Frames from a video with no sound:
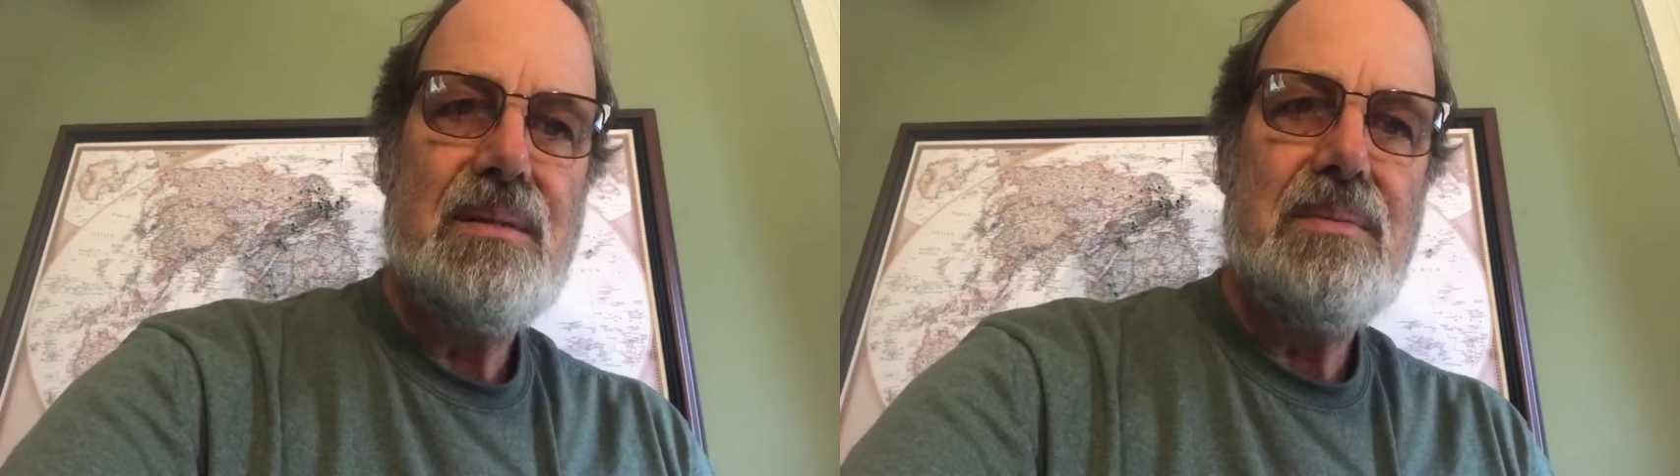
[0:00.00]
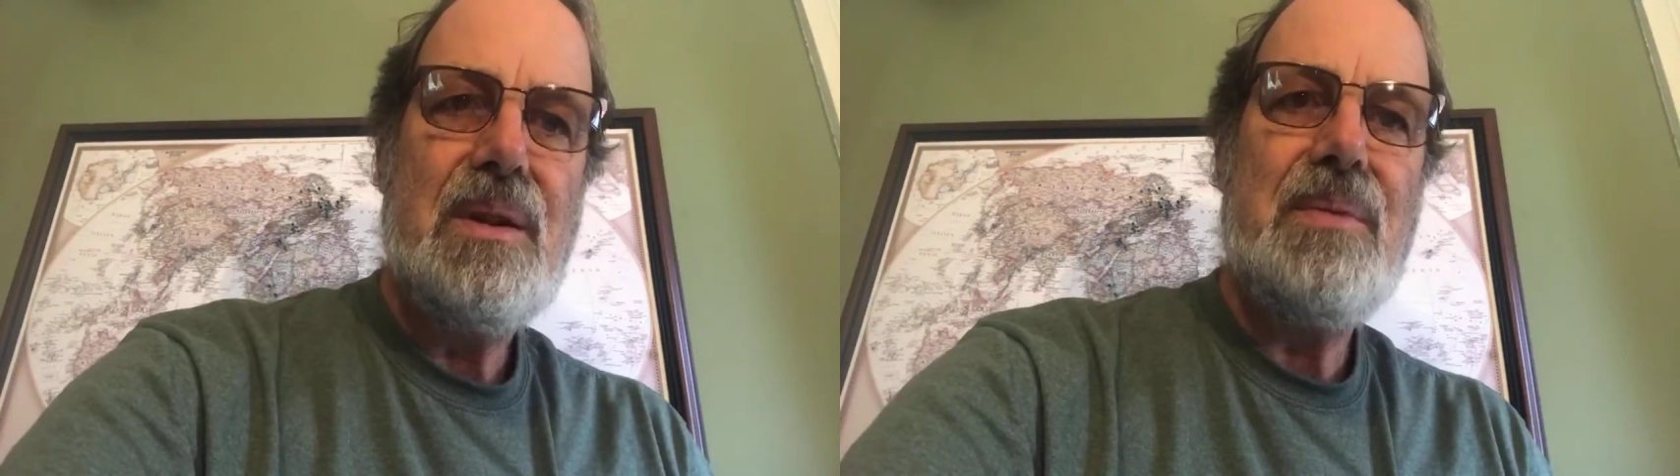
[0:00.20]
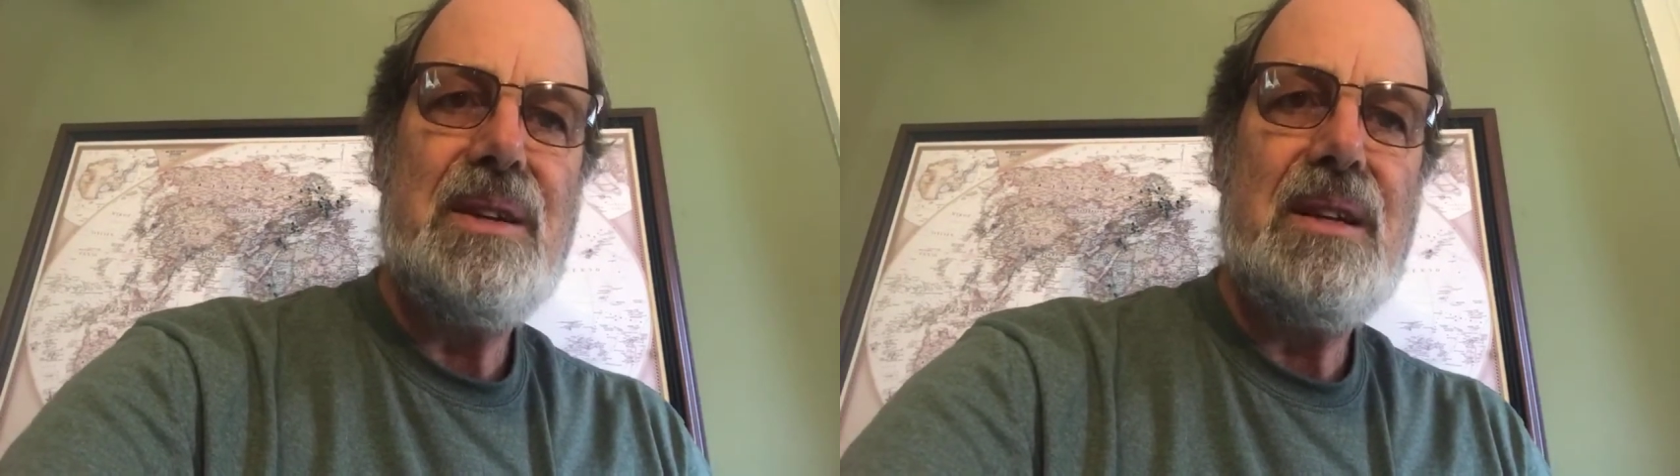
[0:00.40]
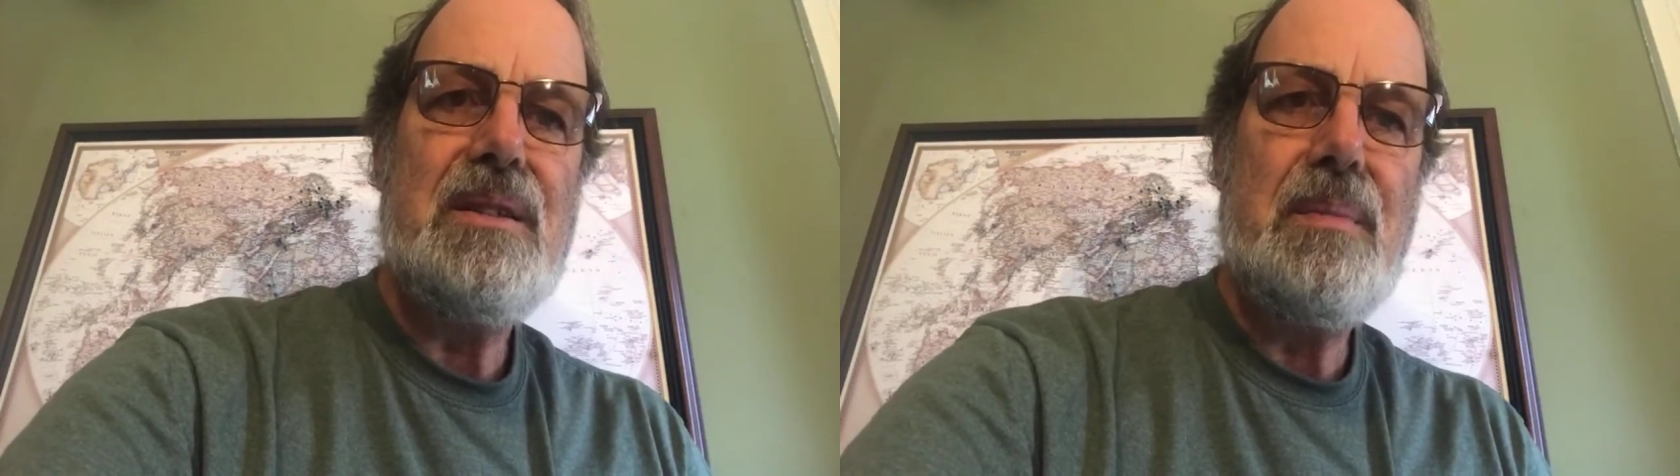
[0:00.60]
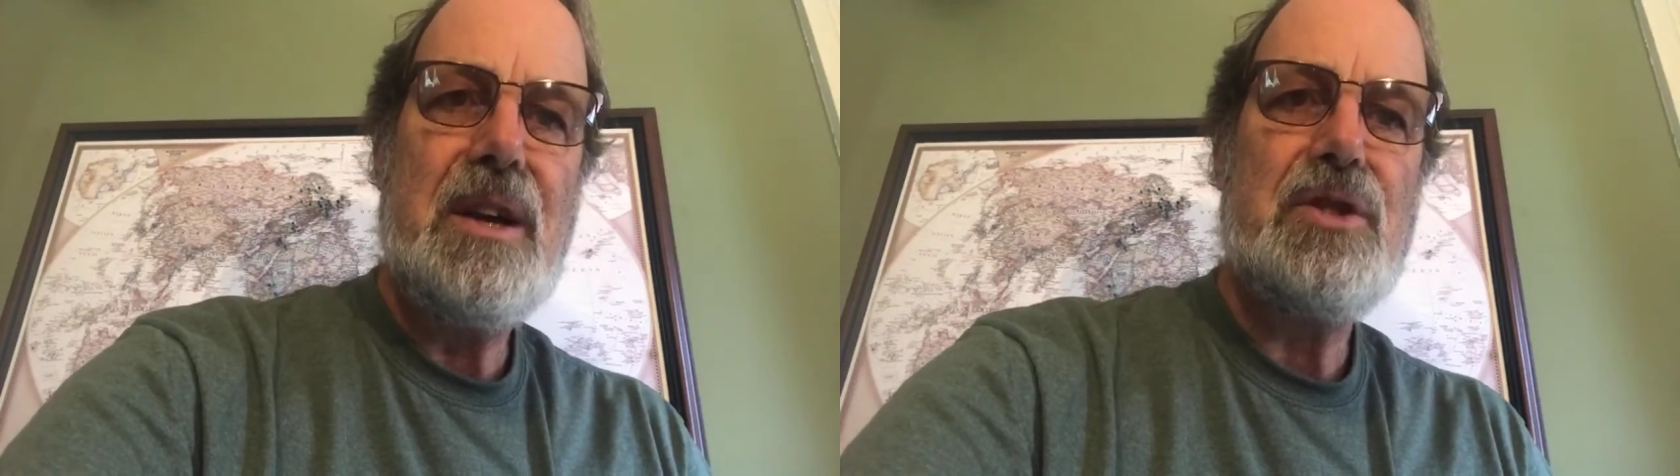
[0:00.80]
but we need
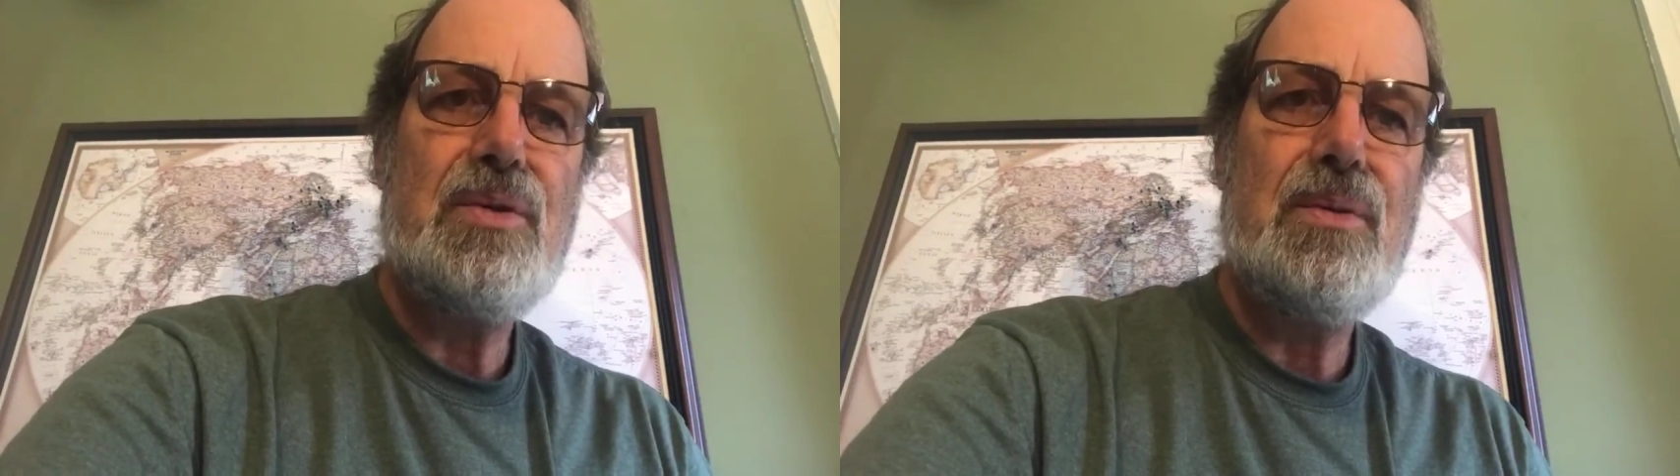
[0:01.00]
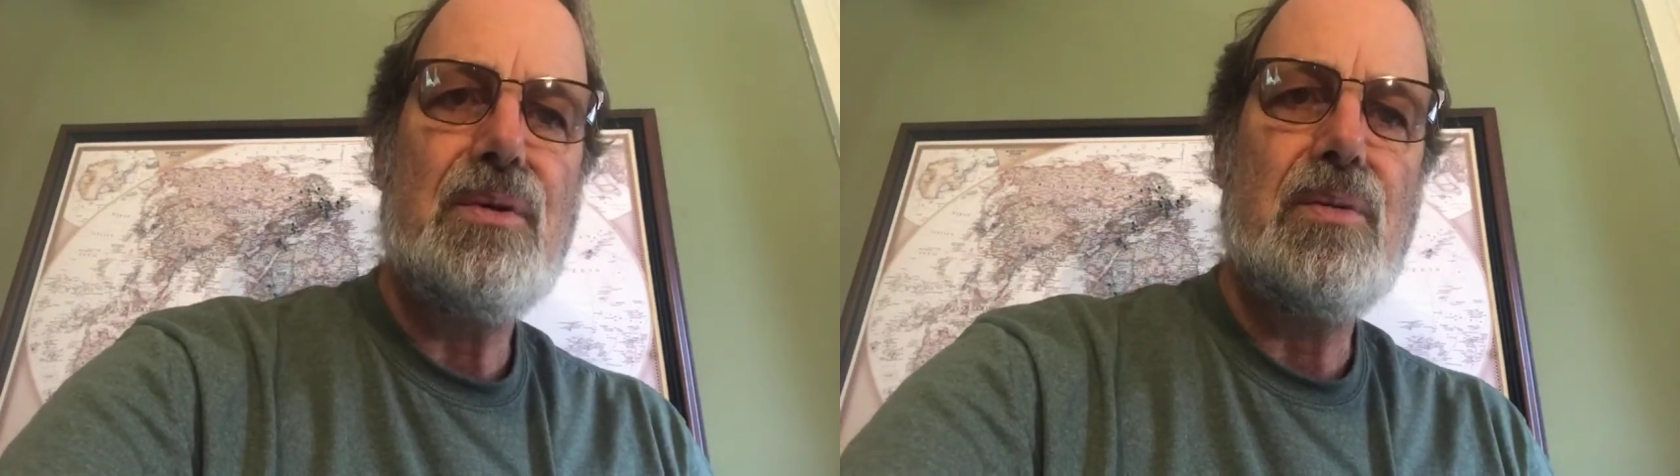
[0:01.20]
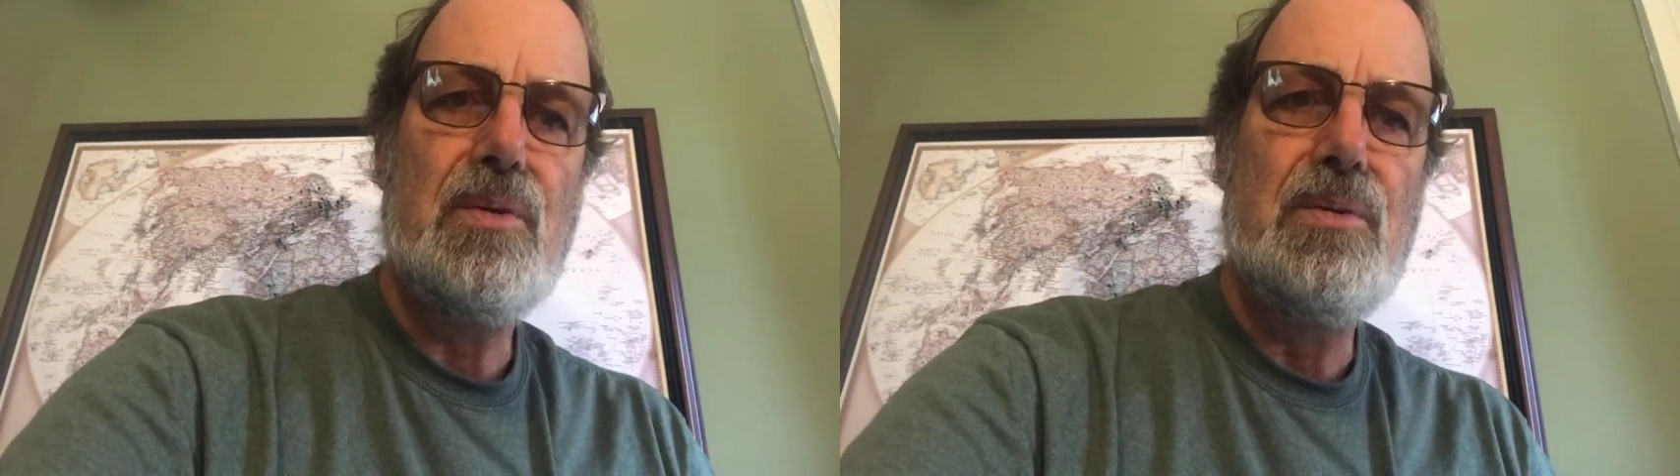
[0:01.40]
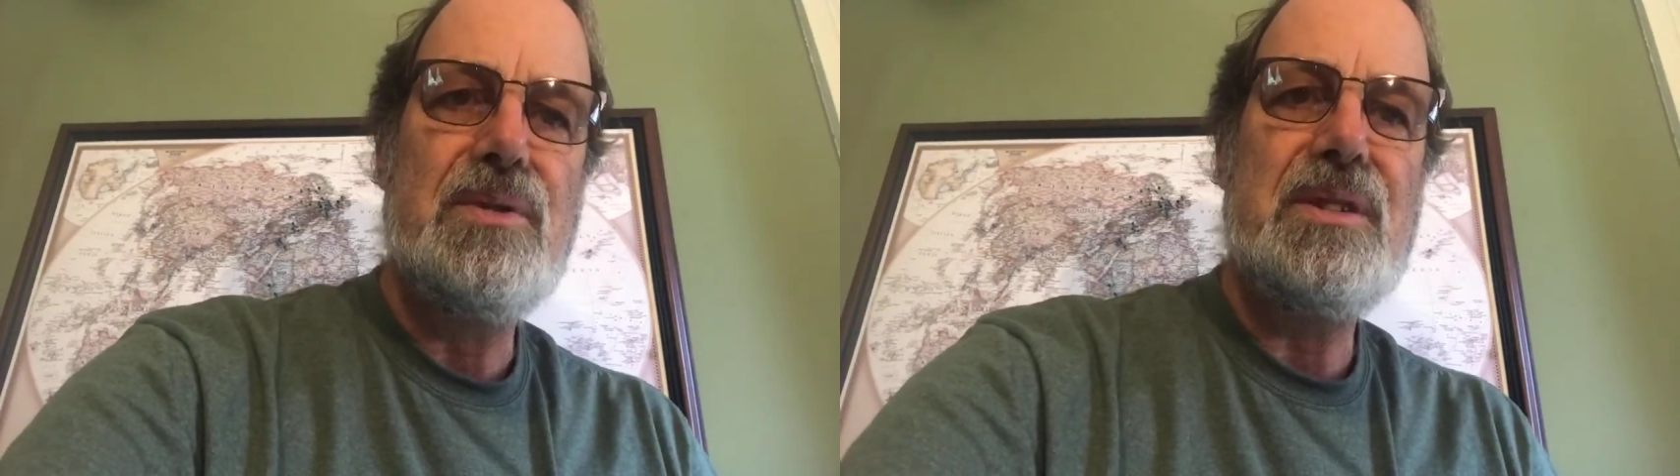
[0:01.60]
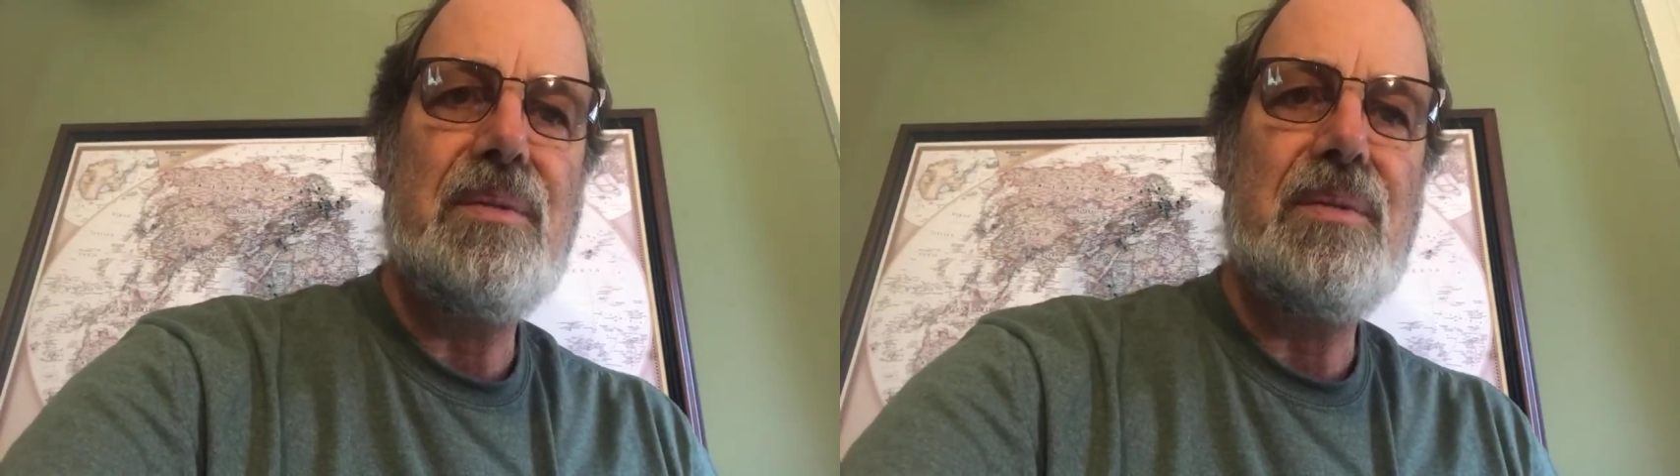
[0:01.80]
to make sure the rules that